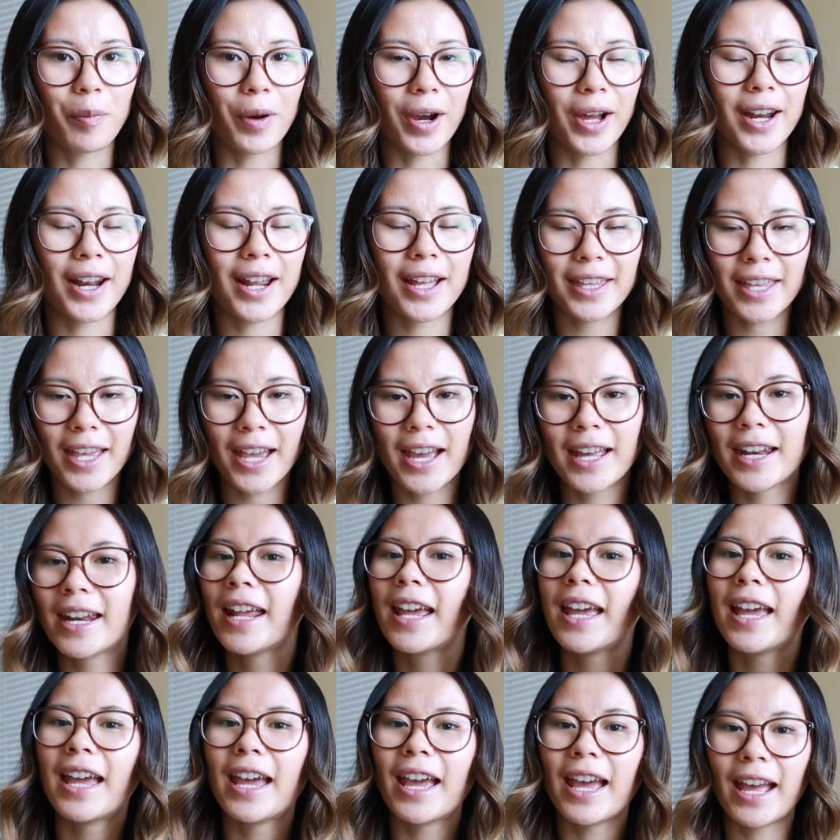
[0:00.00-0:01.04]
But again,
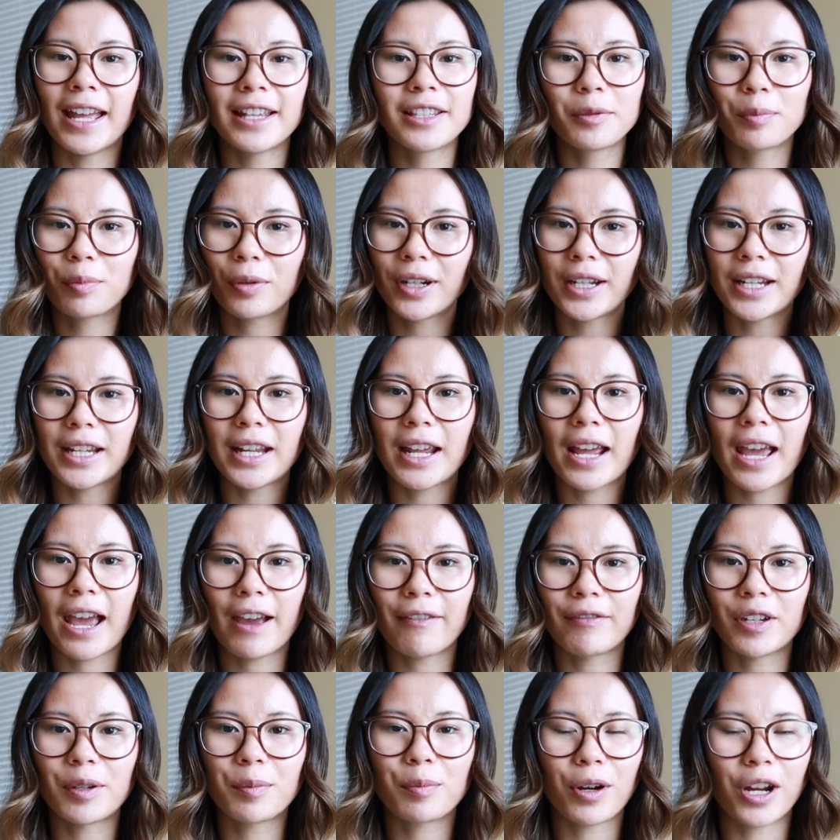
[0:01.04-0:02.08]
it's a pretty
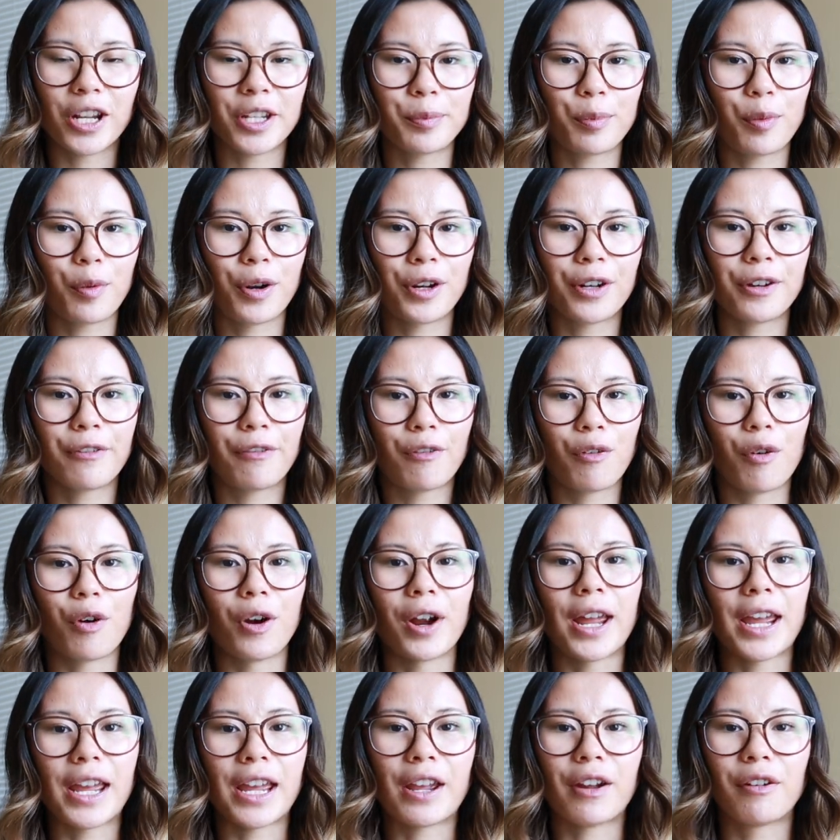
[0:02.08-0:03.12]
hefty price point
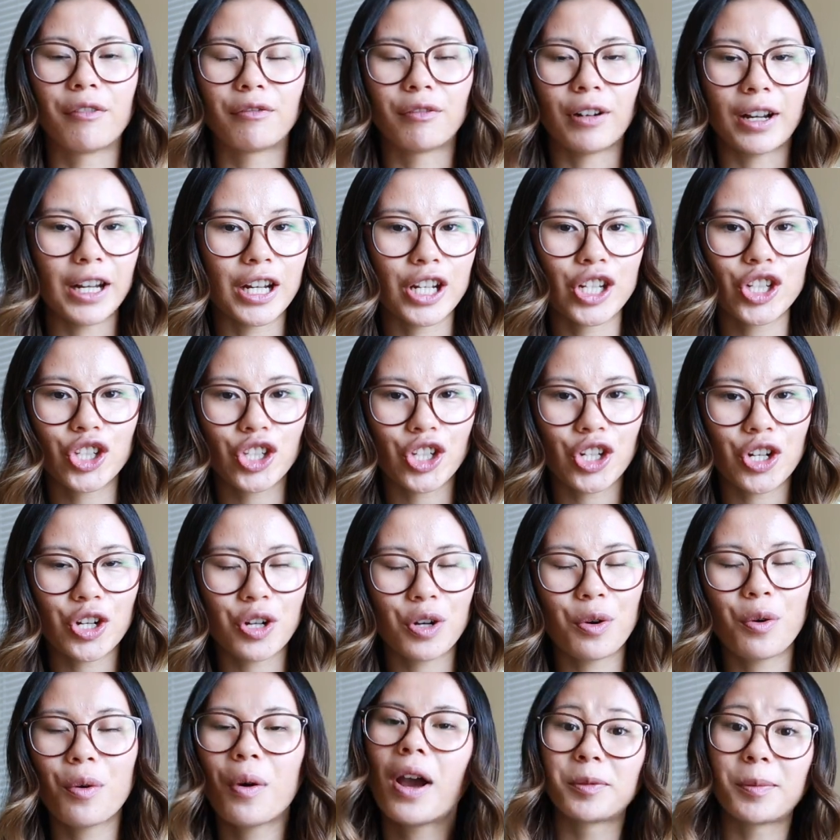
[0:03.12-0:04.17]
for a running
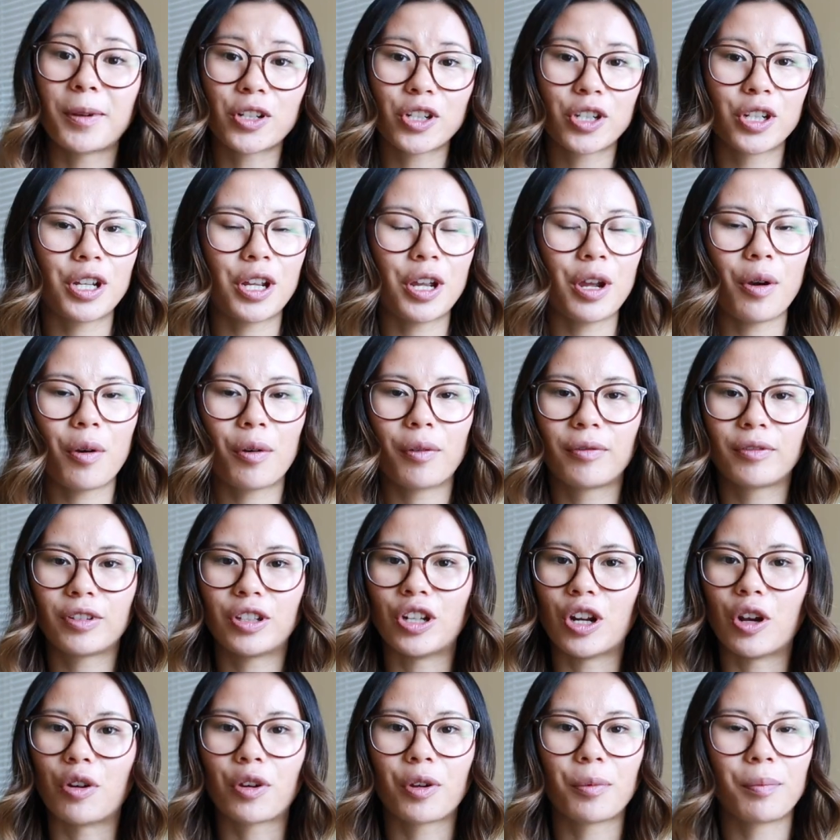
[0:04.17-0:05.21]
shoe, especially, you
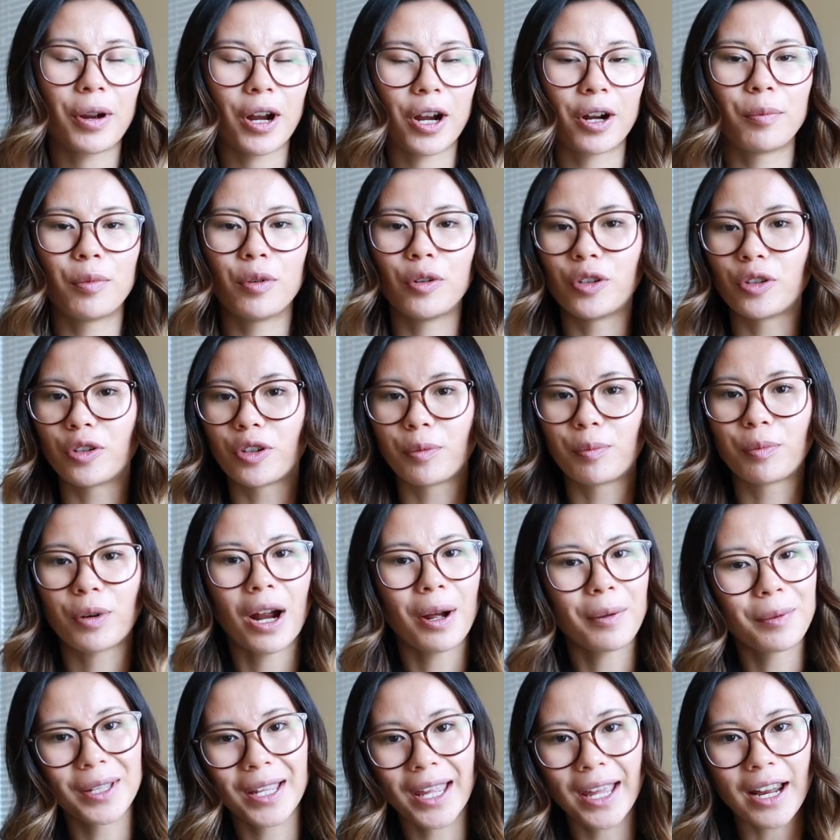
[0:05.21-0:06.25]
know, comparable. You could
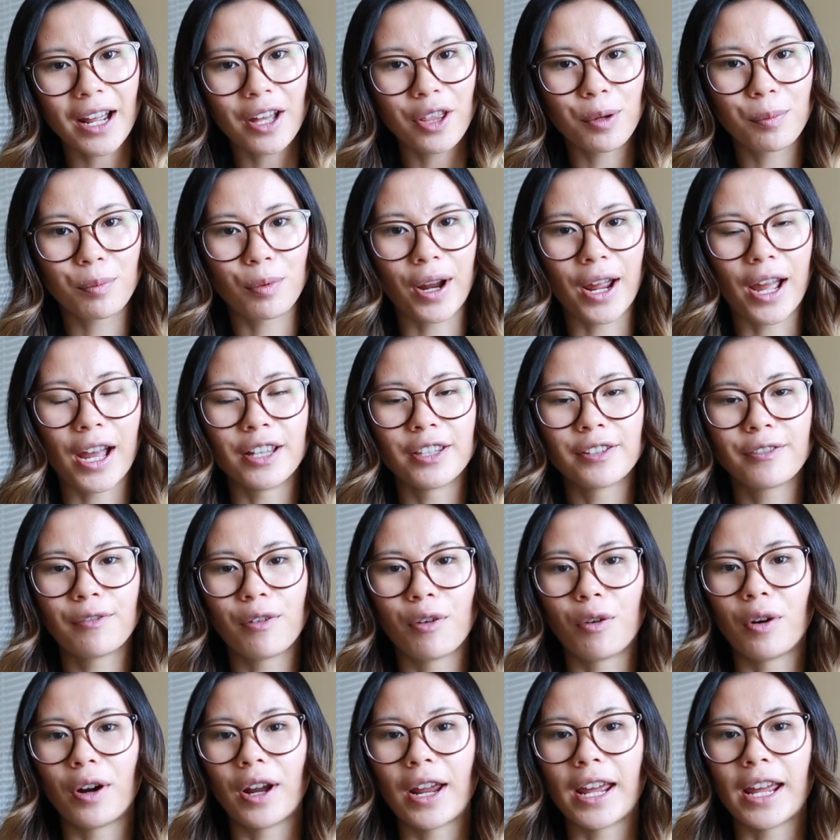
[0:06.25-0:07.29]
probably get other brands
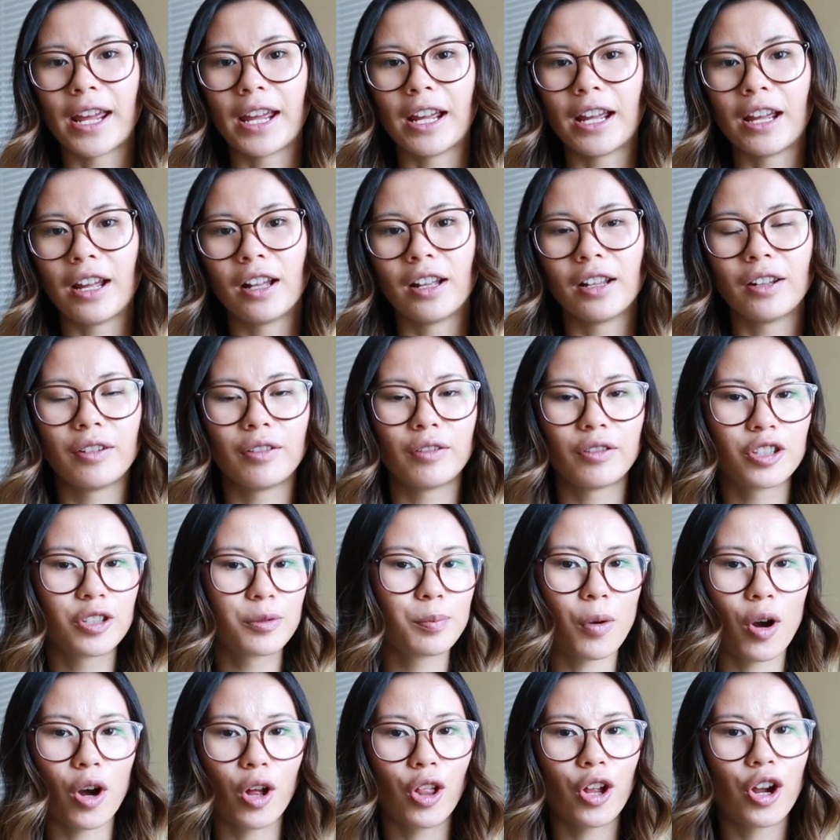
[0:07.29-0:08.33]
for a
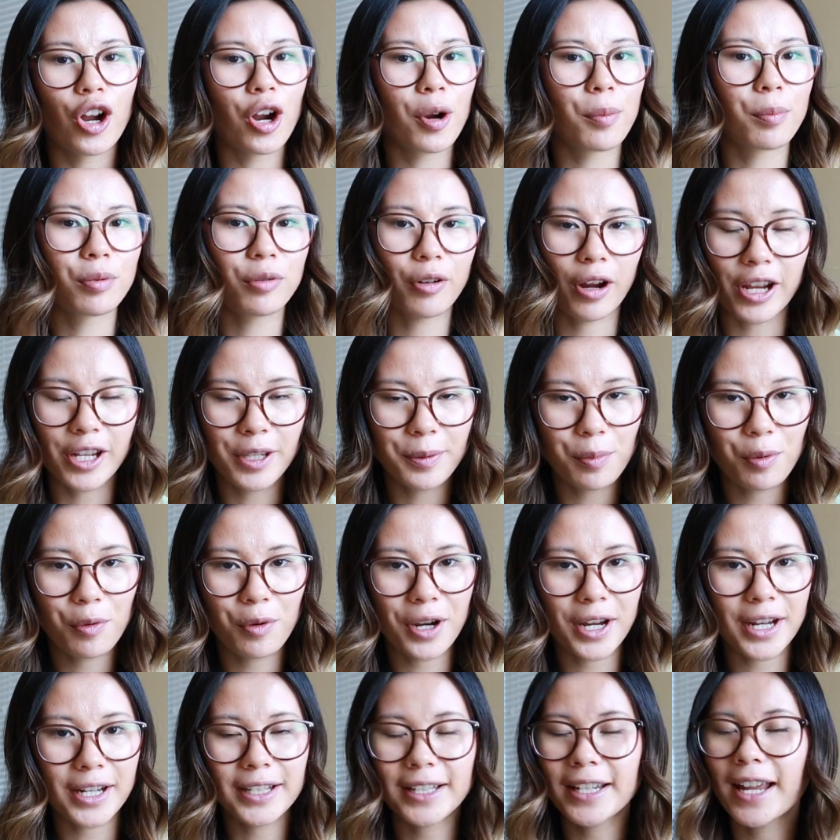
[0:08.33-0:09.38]
smaller price
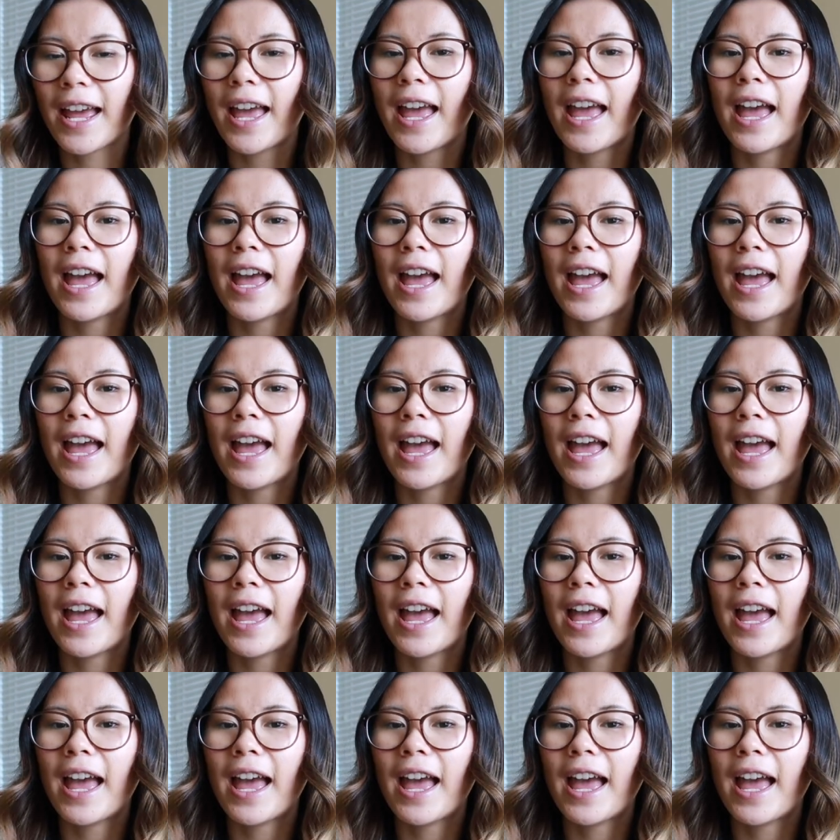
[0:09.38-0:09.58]
point.